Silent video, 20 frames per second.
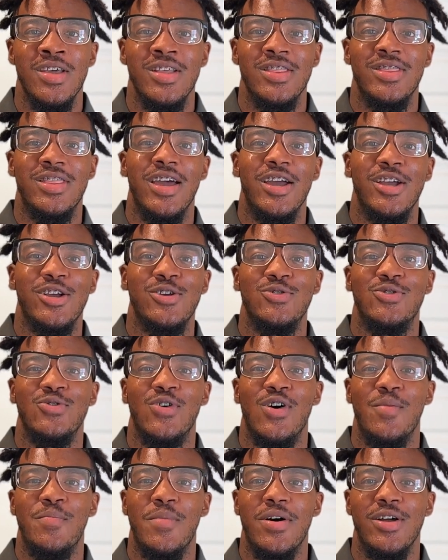Thank you to
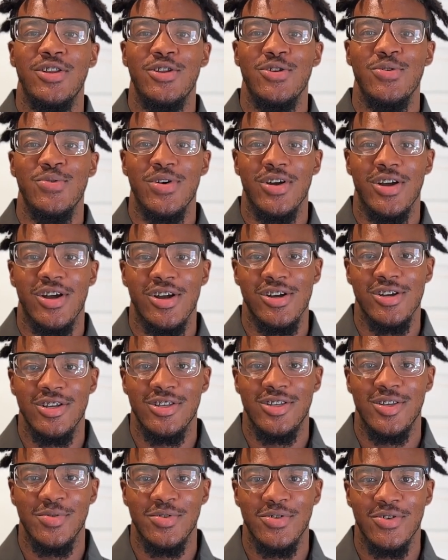all my new and current
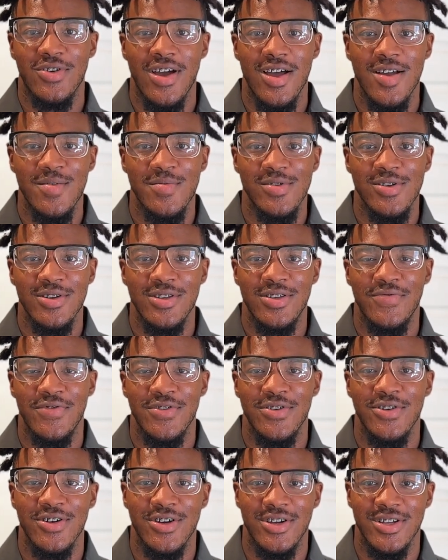subscribers for
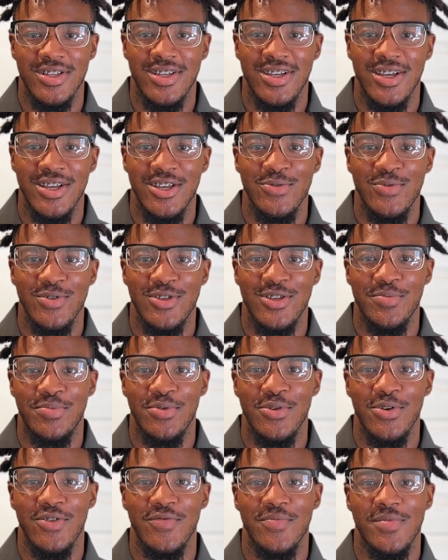your continuous
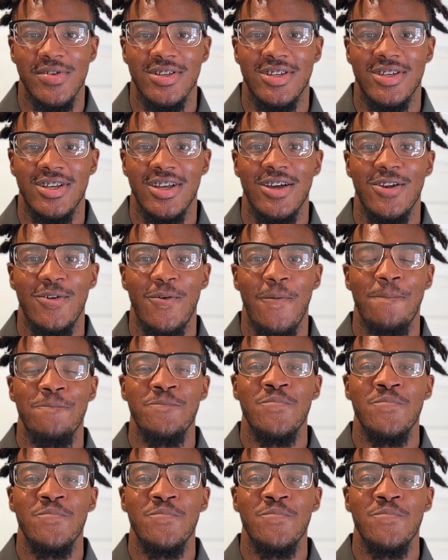support of my channel.